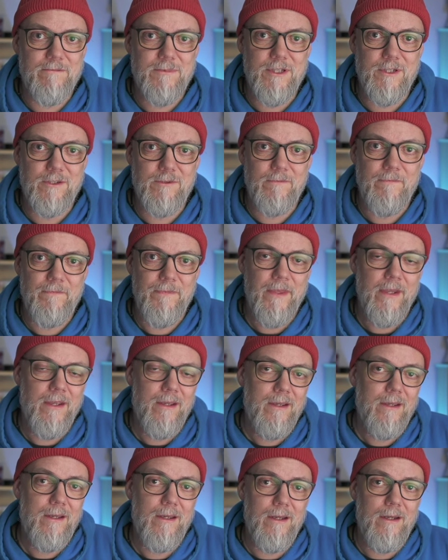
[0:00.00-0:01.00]
So
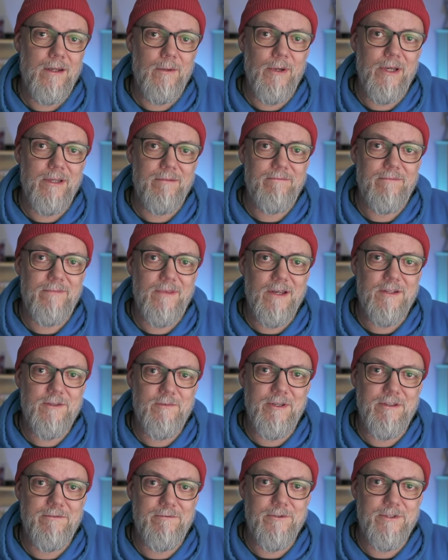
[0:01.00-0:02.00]
anyway, that's
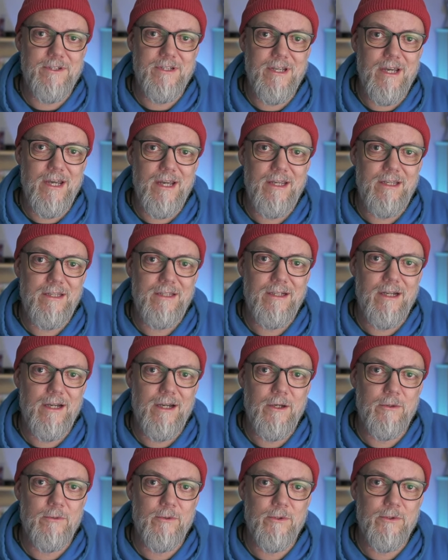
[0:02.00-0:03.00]
me for today.
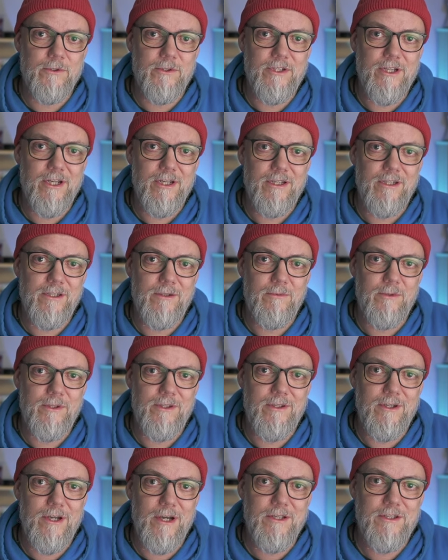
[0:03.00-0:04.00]
I will check in
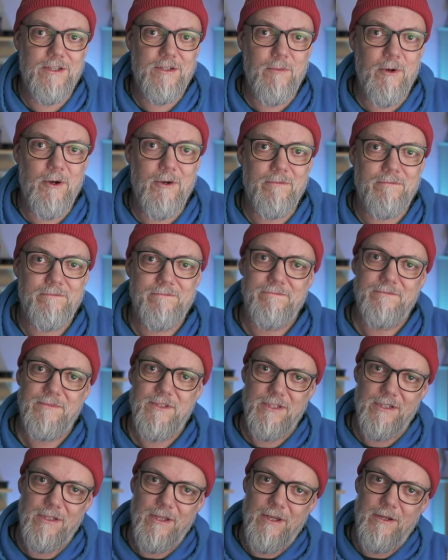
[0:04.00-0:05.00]
with you guys tomorrow.
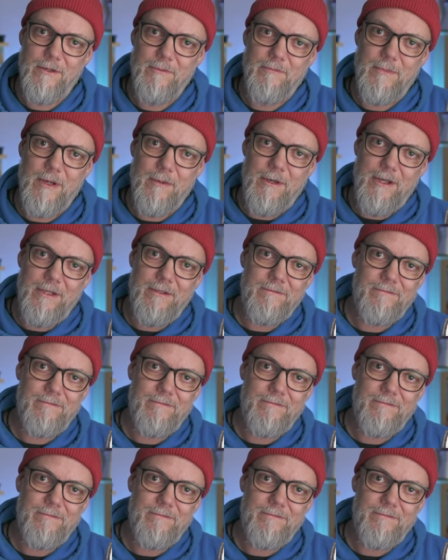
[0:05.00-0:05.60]
See you later. Bye-bye.